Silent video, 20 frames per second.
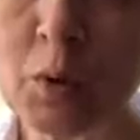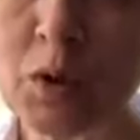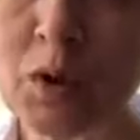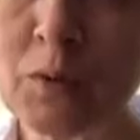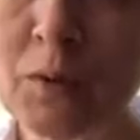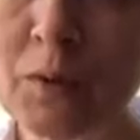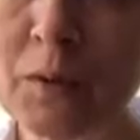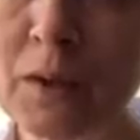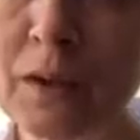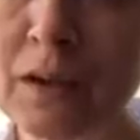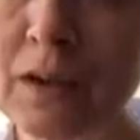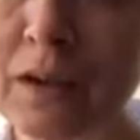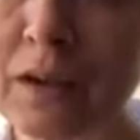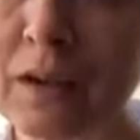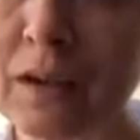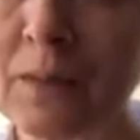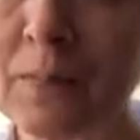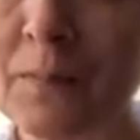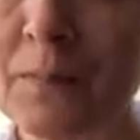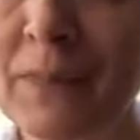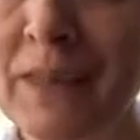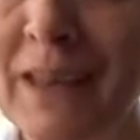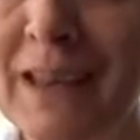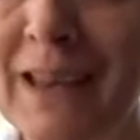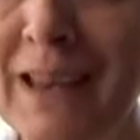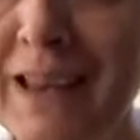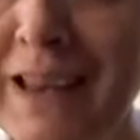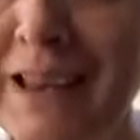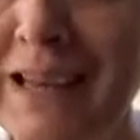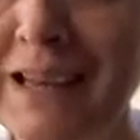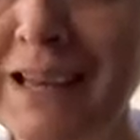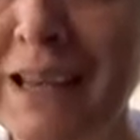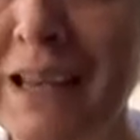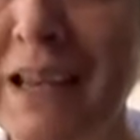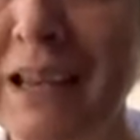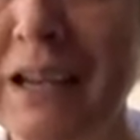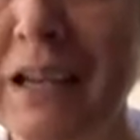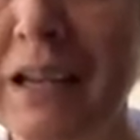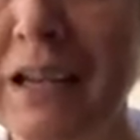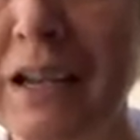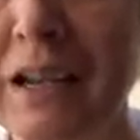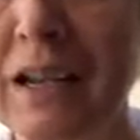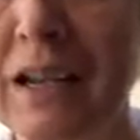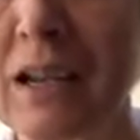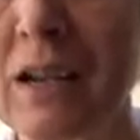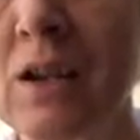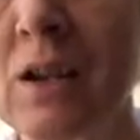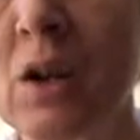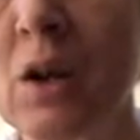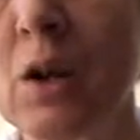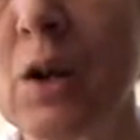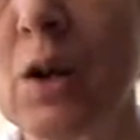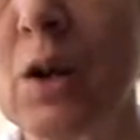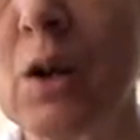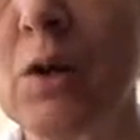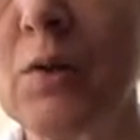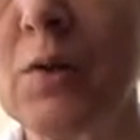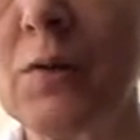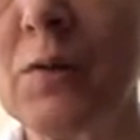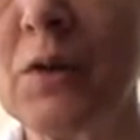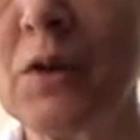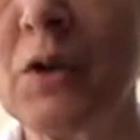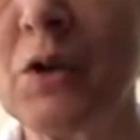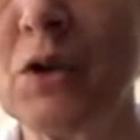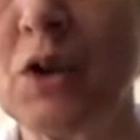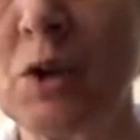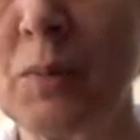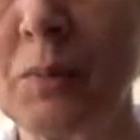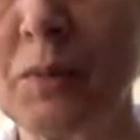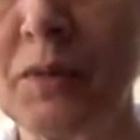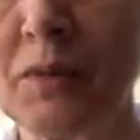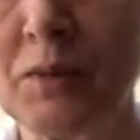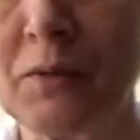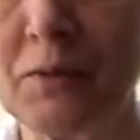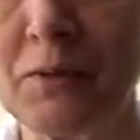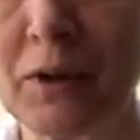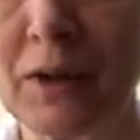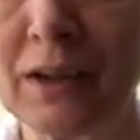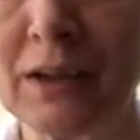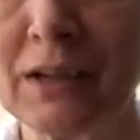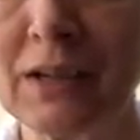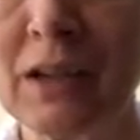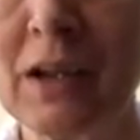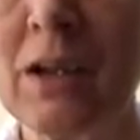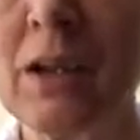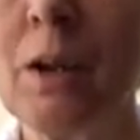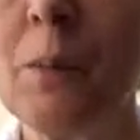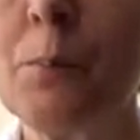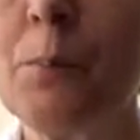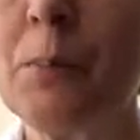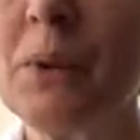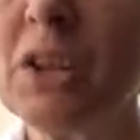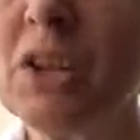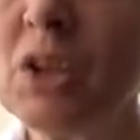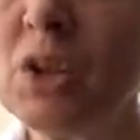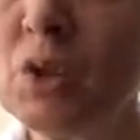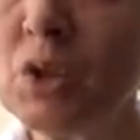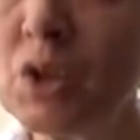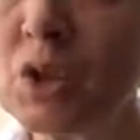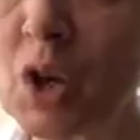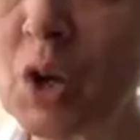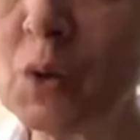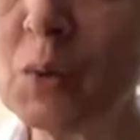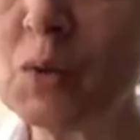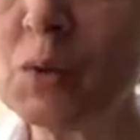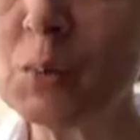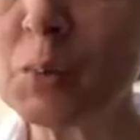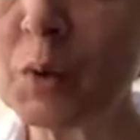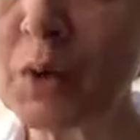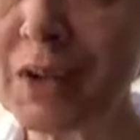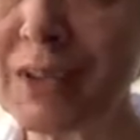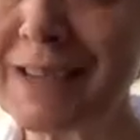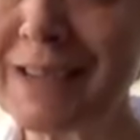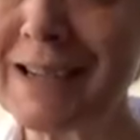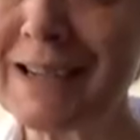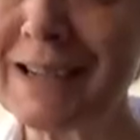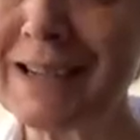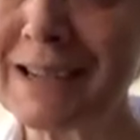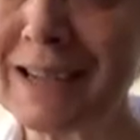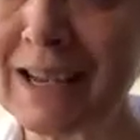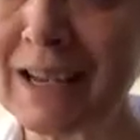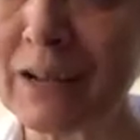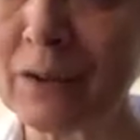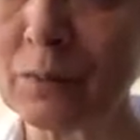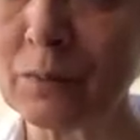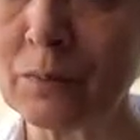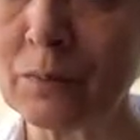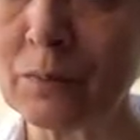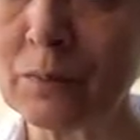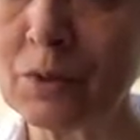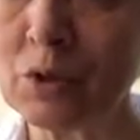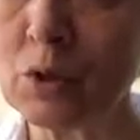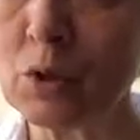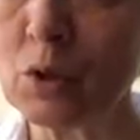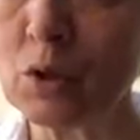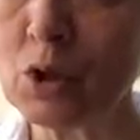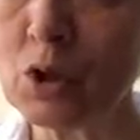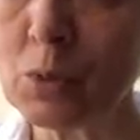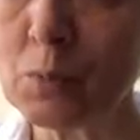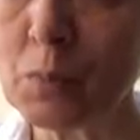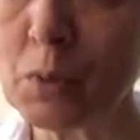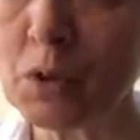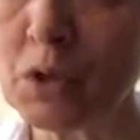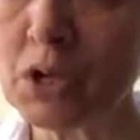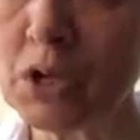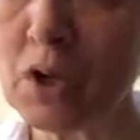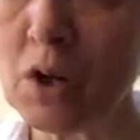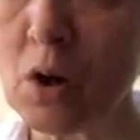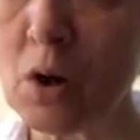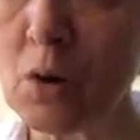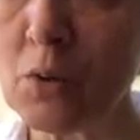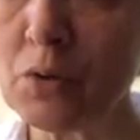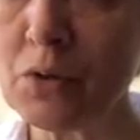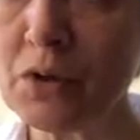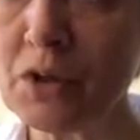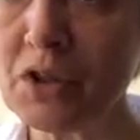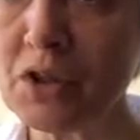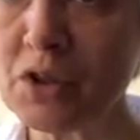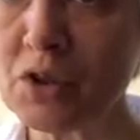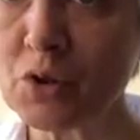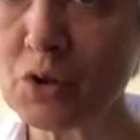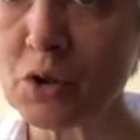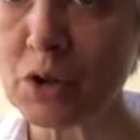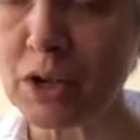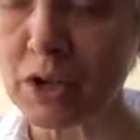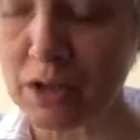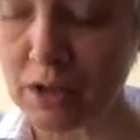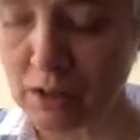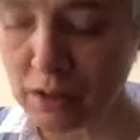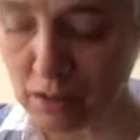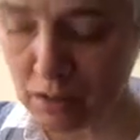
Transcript: your finger exactly over the top of the fret, but you don't press it down. You just put it on the string